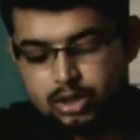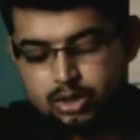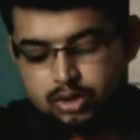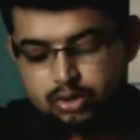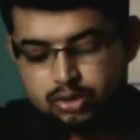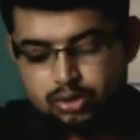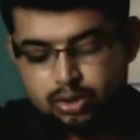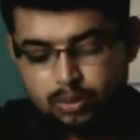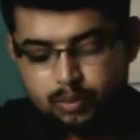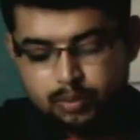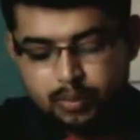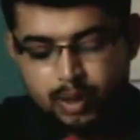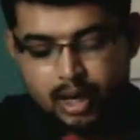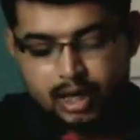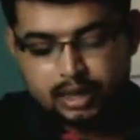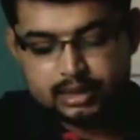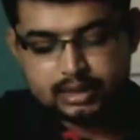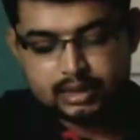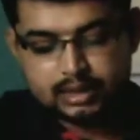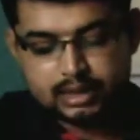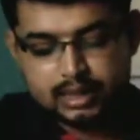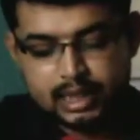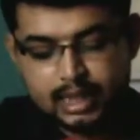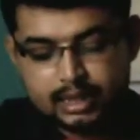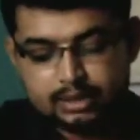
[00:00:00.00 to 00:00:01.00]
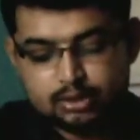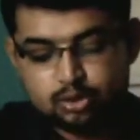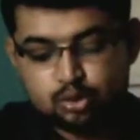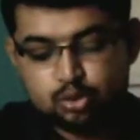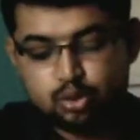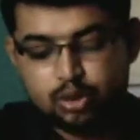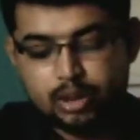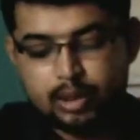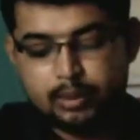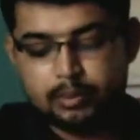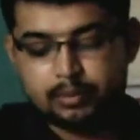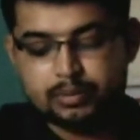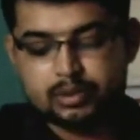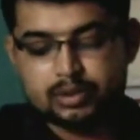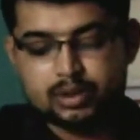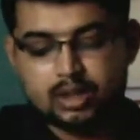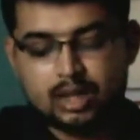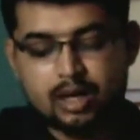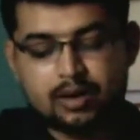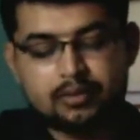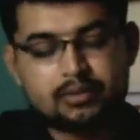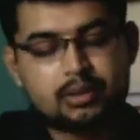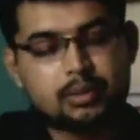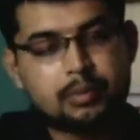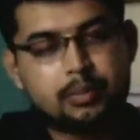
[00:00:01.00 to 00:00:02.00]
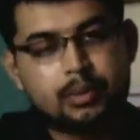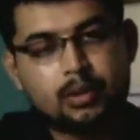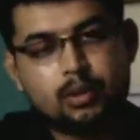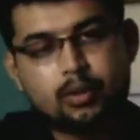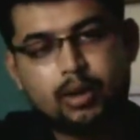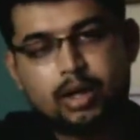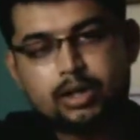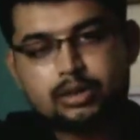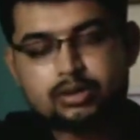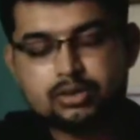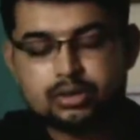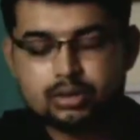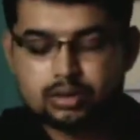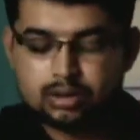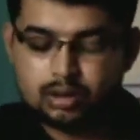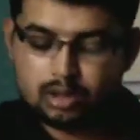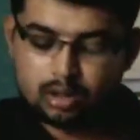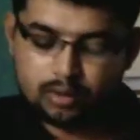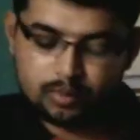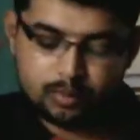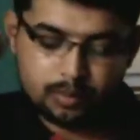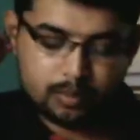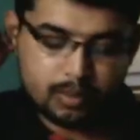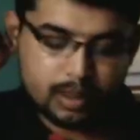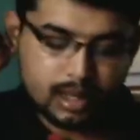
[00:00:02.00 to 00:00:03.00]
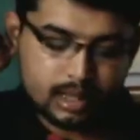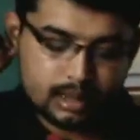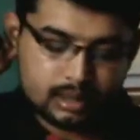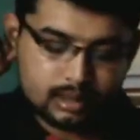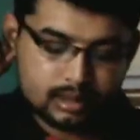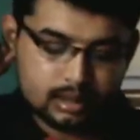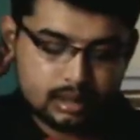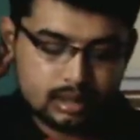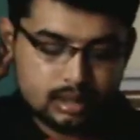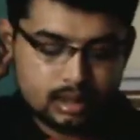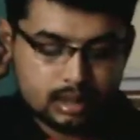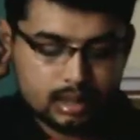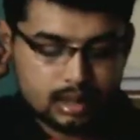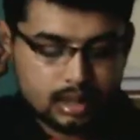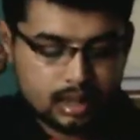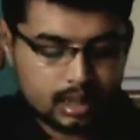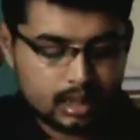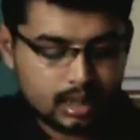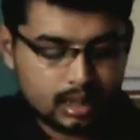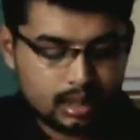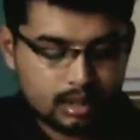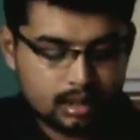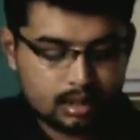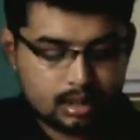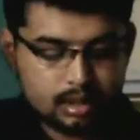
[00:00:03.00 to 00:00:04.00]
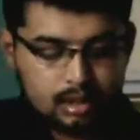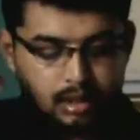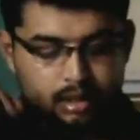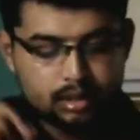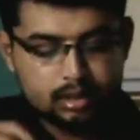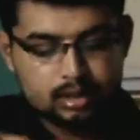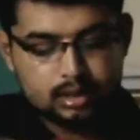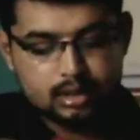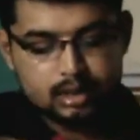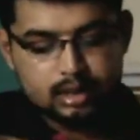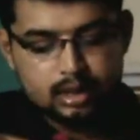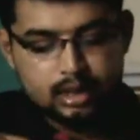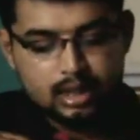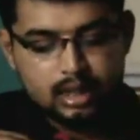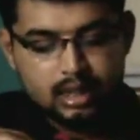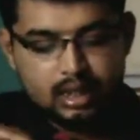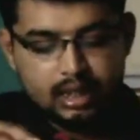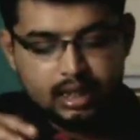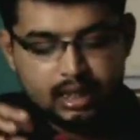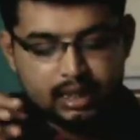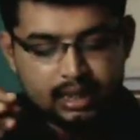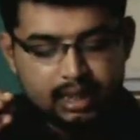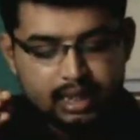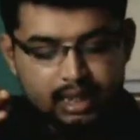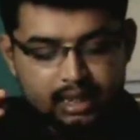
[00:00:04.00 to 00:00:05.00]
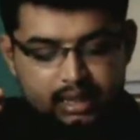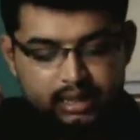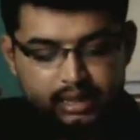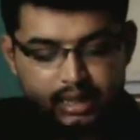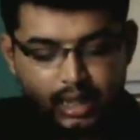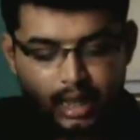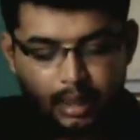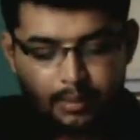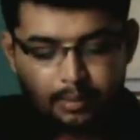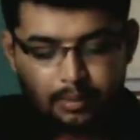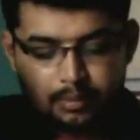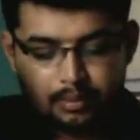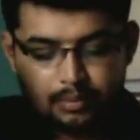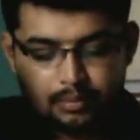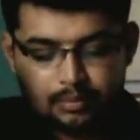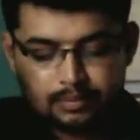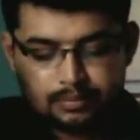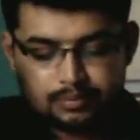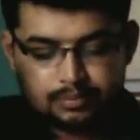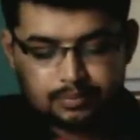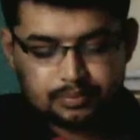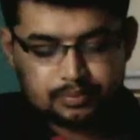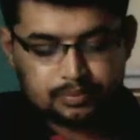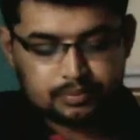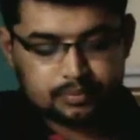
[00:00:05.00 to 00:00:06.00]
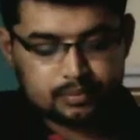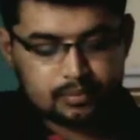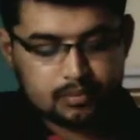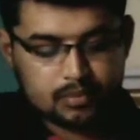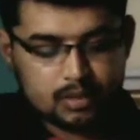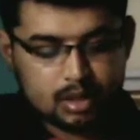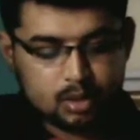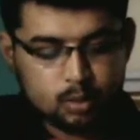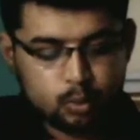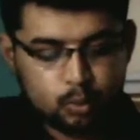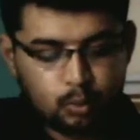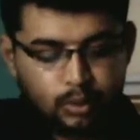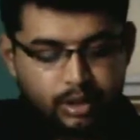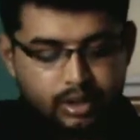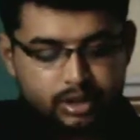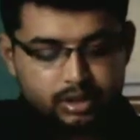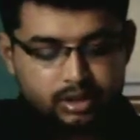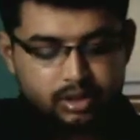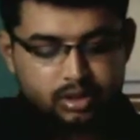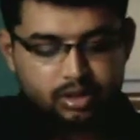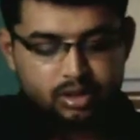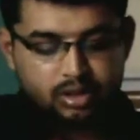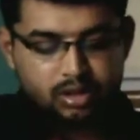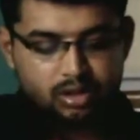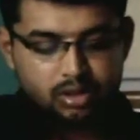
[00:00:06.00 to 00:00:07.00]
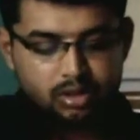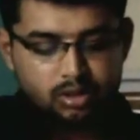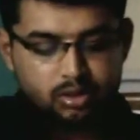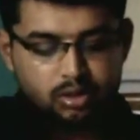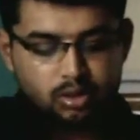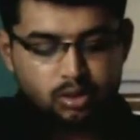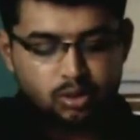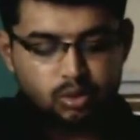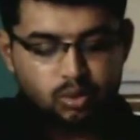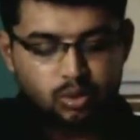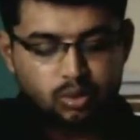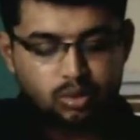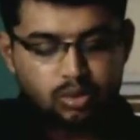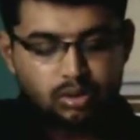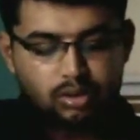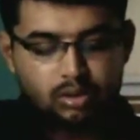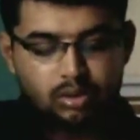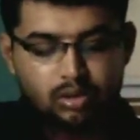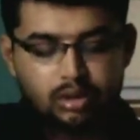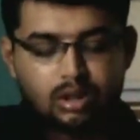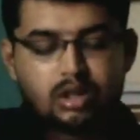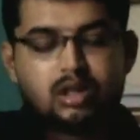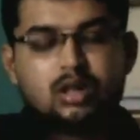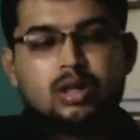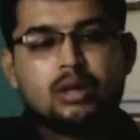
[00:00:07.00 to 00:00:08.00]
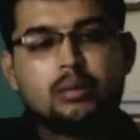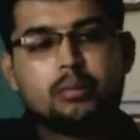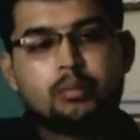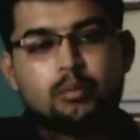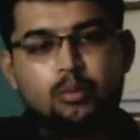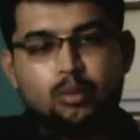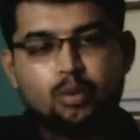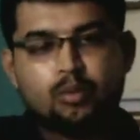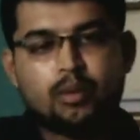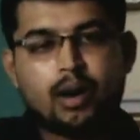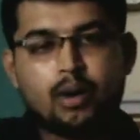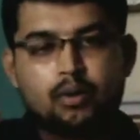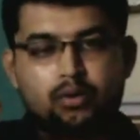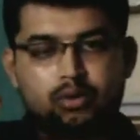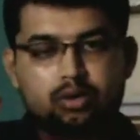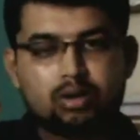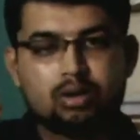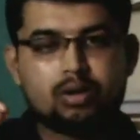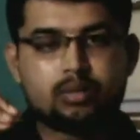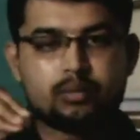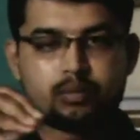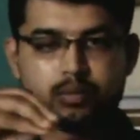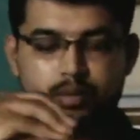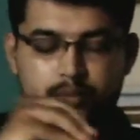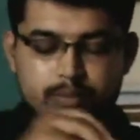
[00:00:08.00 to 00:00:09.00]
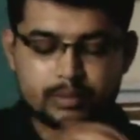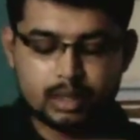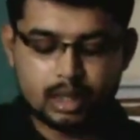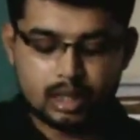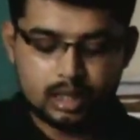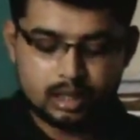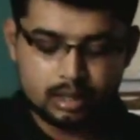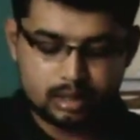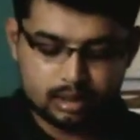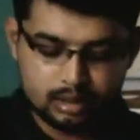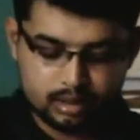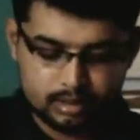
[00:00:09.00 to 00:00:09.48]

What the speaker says: So birds can swim after few hours of birth, and it takes some weeks to move out from the